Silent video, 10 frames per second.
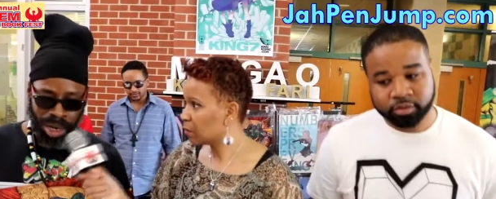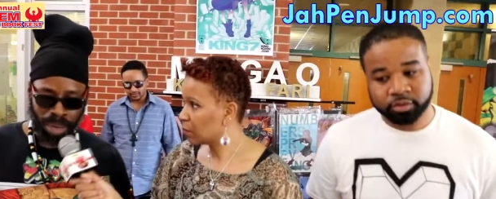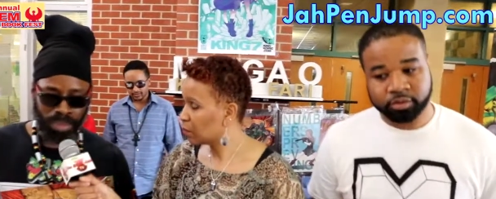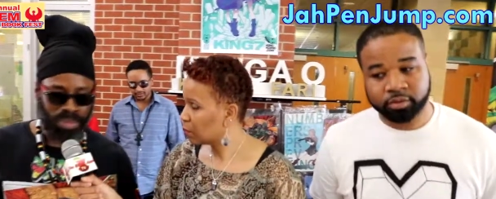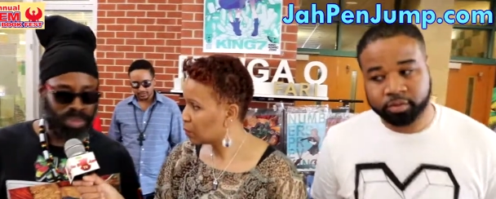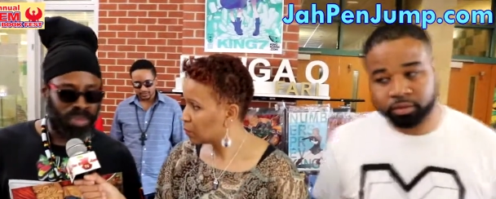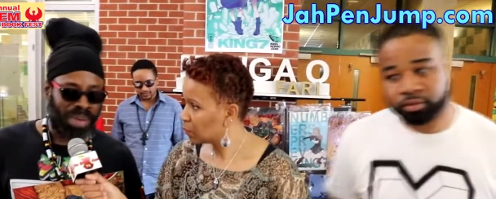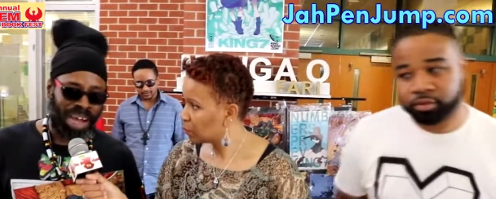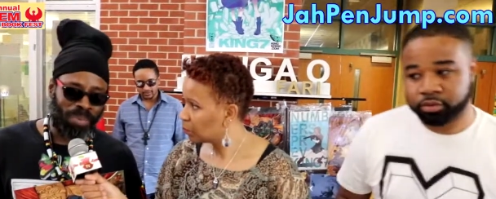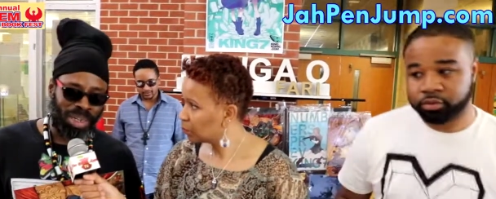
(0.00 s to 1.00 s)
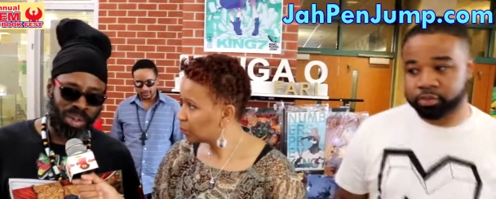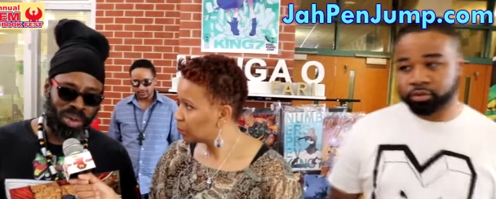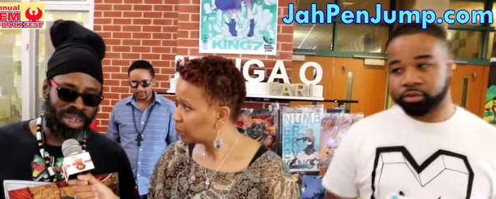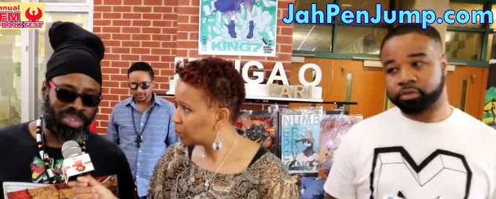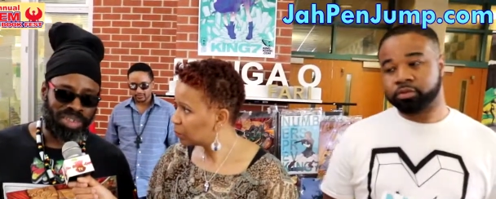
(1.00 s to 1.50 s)
Speaker 1: Um, I've been
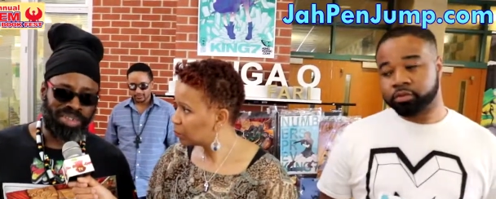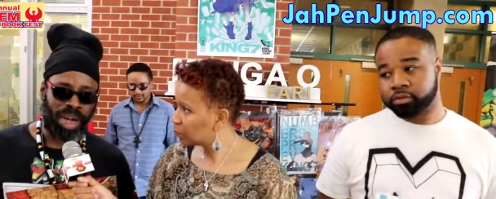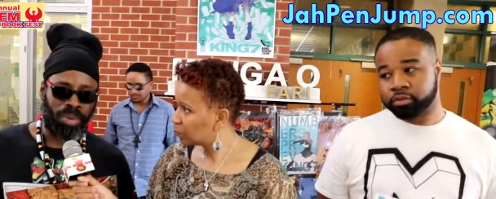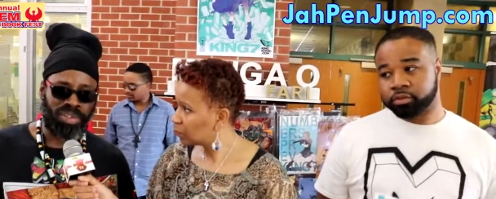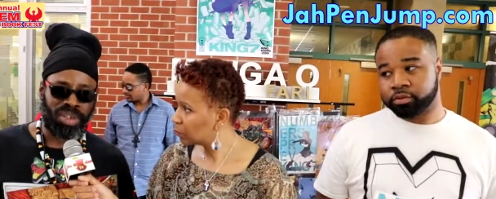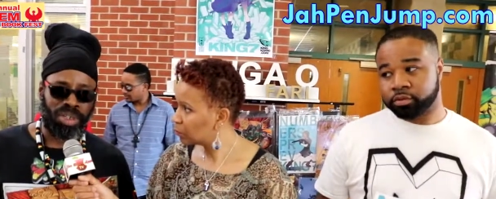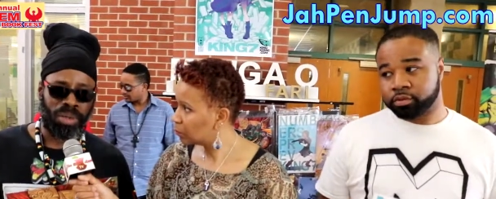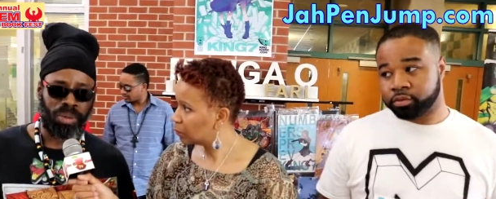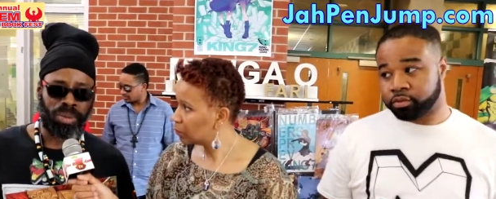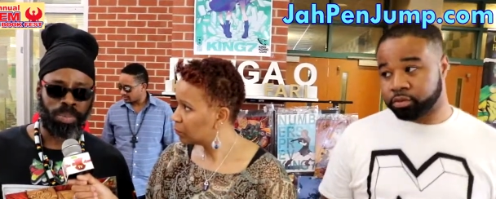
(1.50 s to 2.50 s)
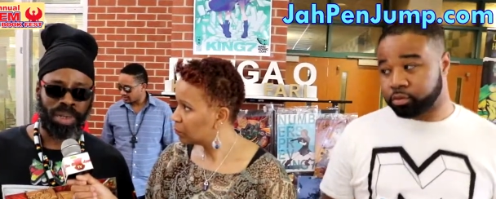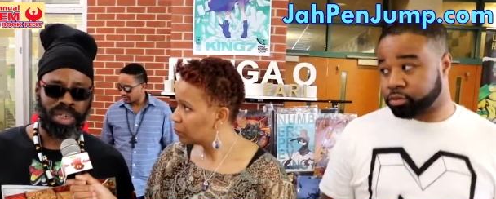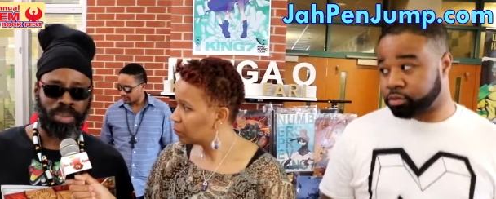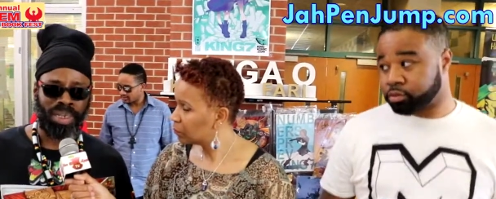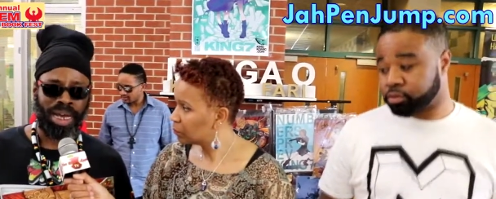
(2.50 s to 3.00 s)
doing this since I was a youth,
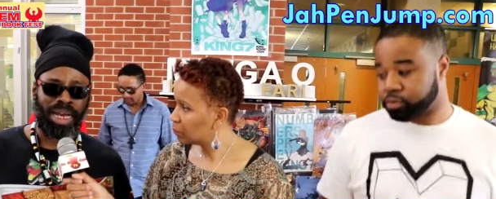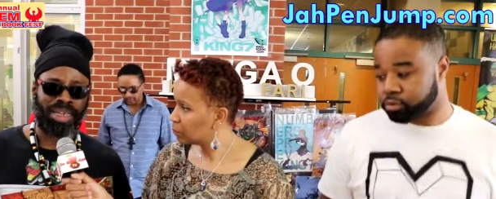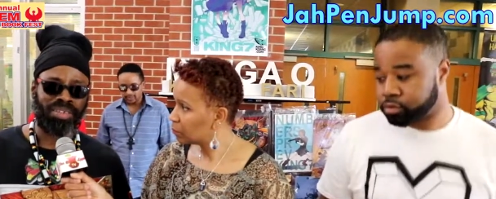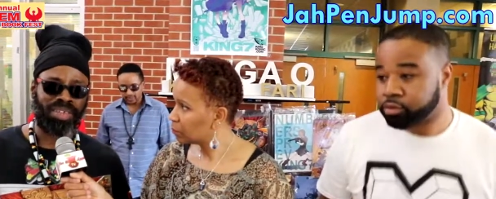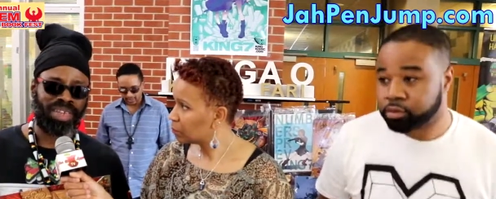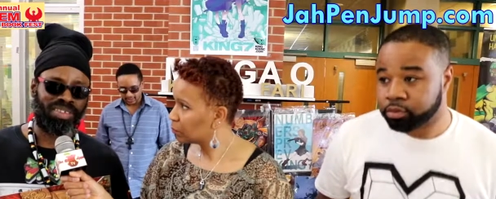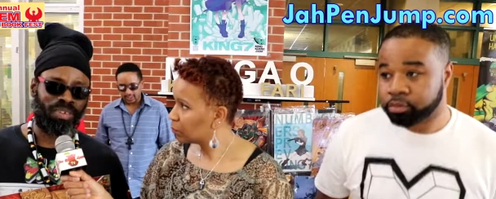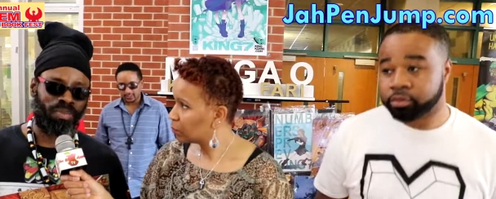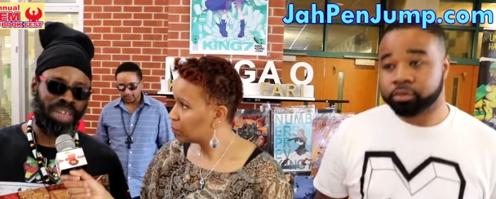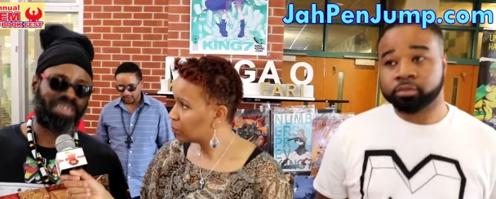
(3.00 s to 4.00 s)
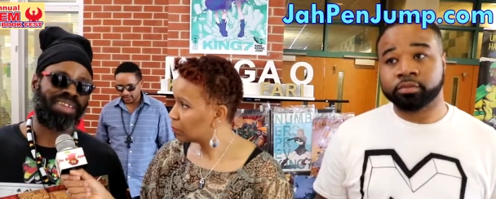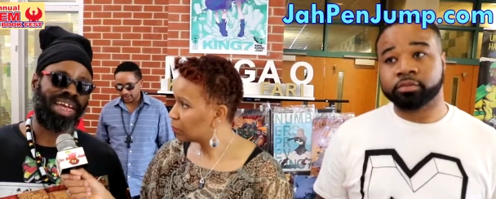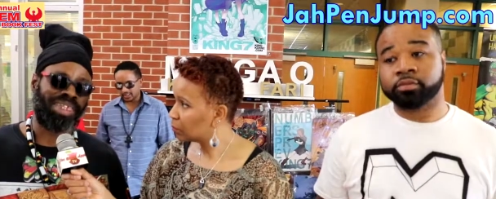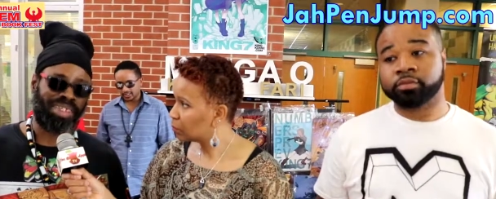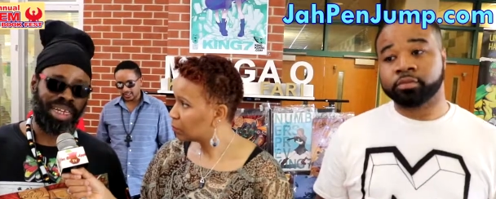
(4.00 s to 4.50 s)
but to be honest, it's events
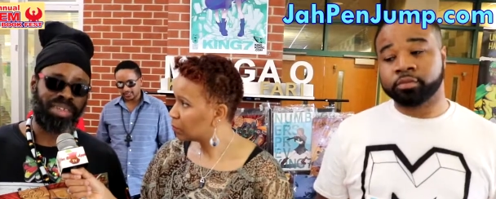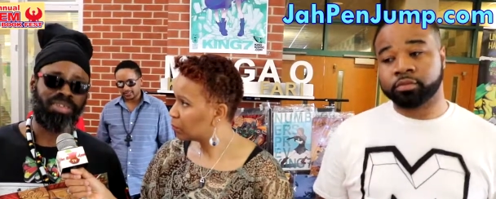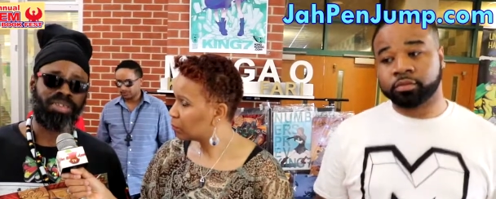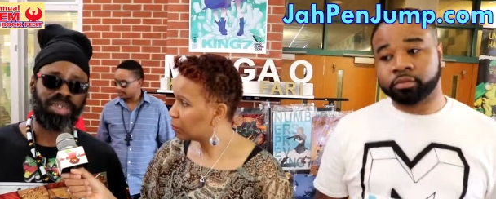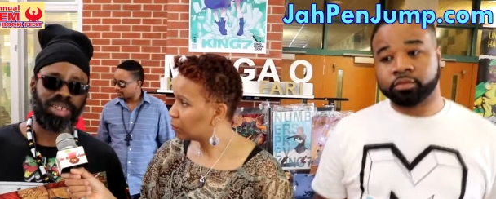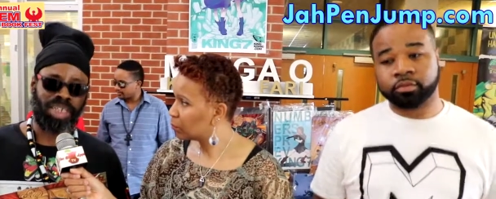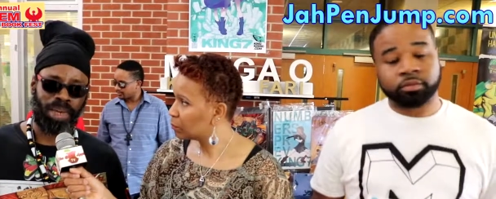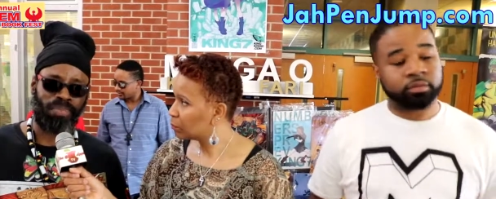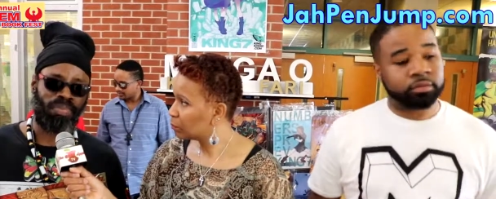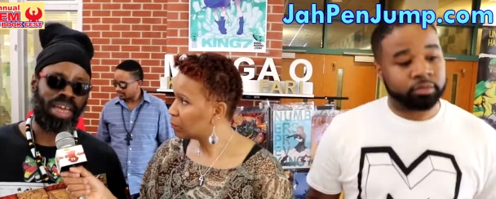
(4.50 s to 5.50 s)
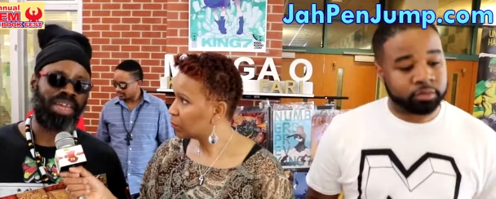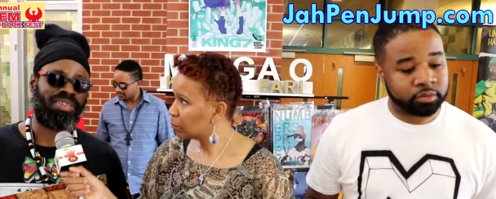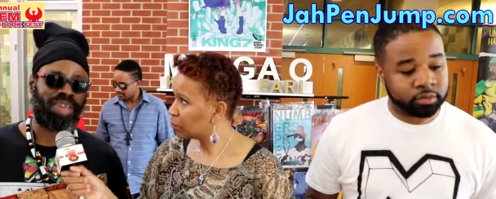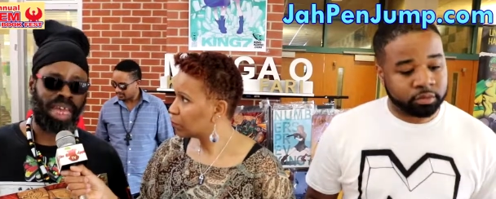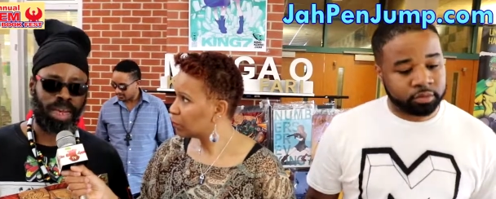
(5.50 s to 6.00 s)
like this,
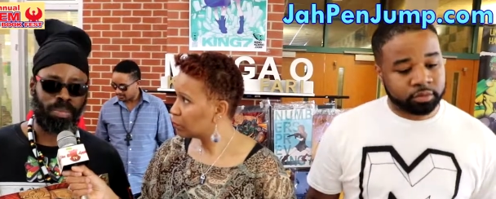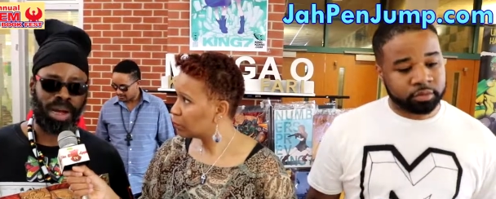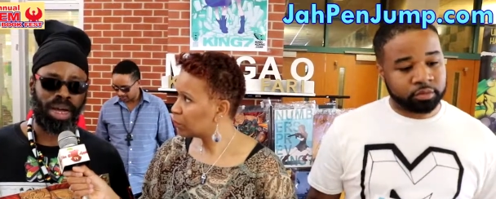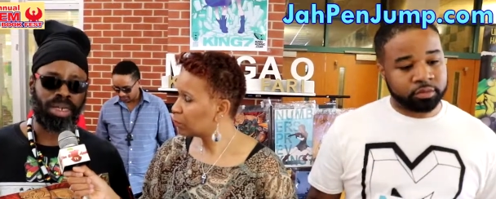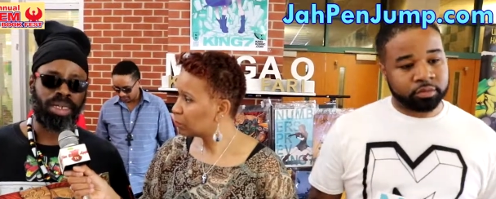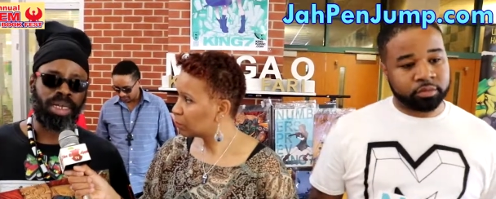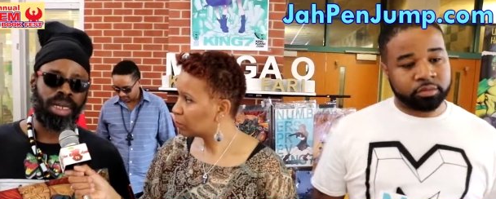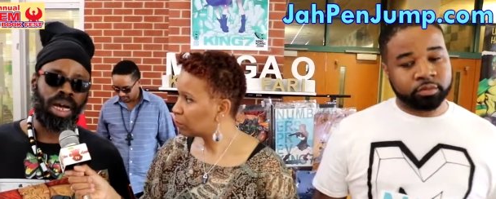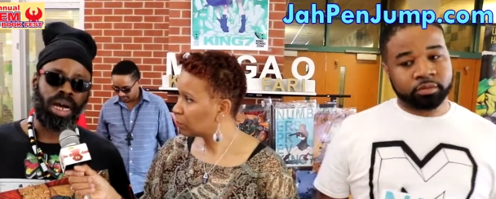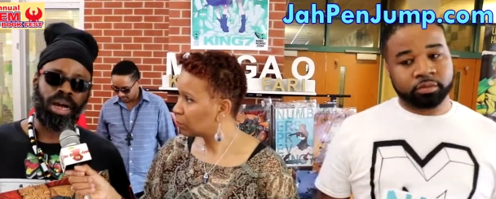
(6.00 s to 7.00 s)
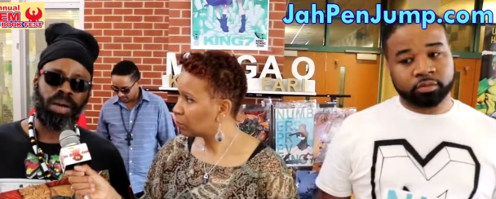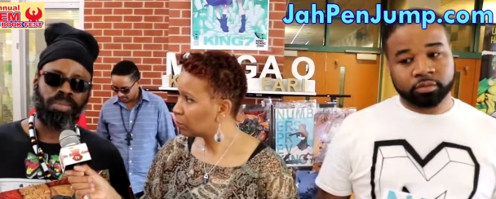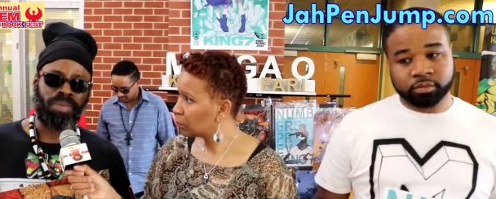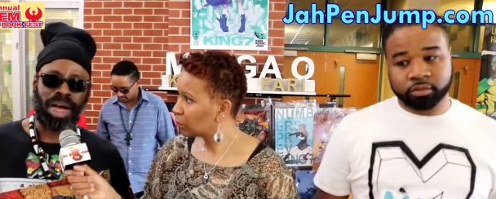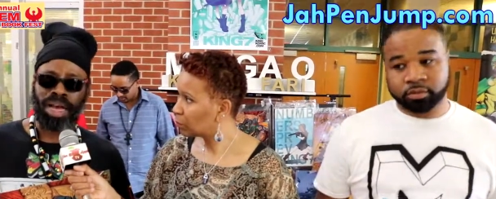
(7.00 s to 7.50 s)
ChemFest, ECBACC,
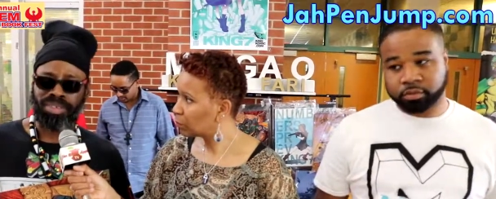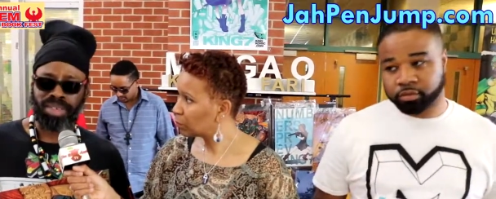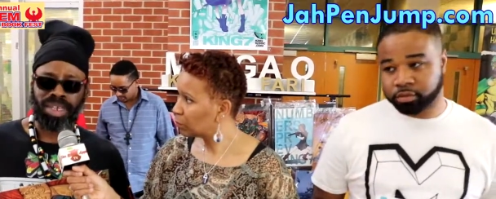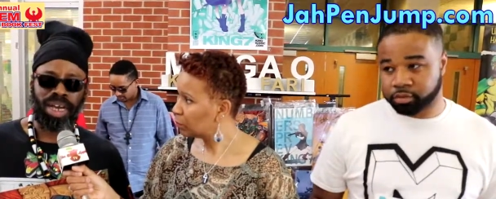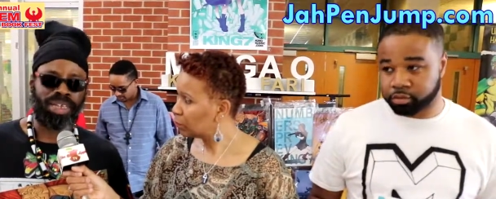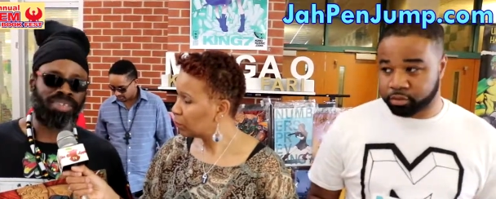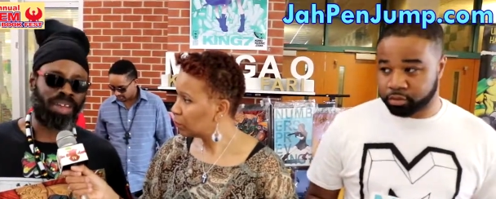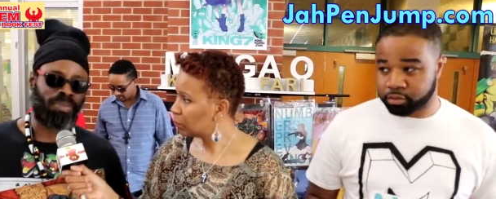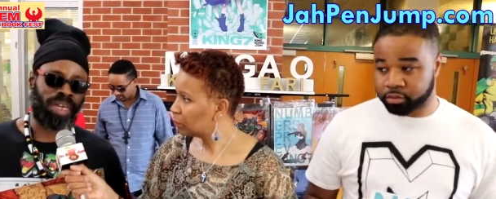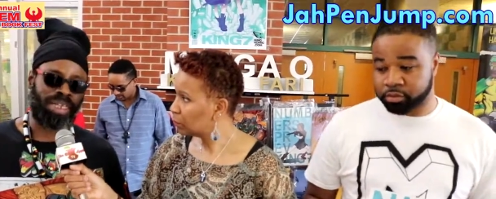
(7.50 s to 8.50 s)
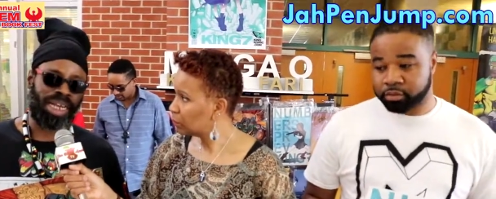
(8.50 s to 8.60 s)
um, OnyxCon and stuff like